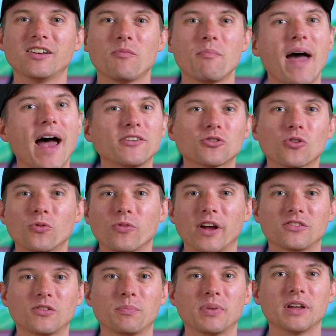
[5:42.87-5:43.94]
of magical
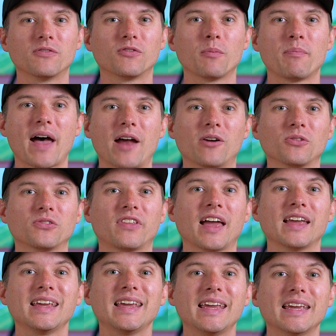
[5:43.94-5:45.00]
recipe for paddles
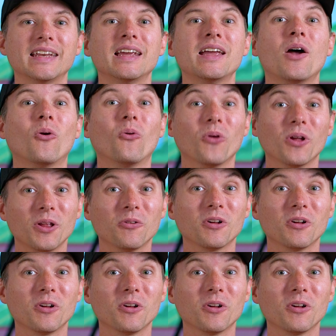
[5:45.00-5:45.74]
that hit really,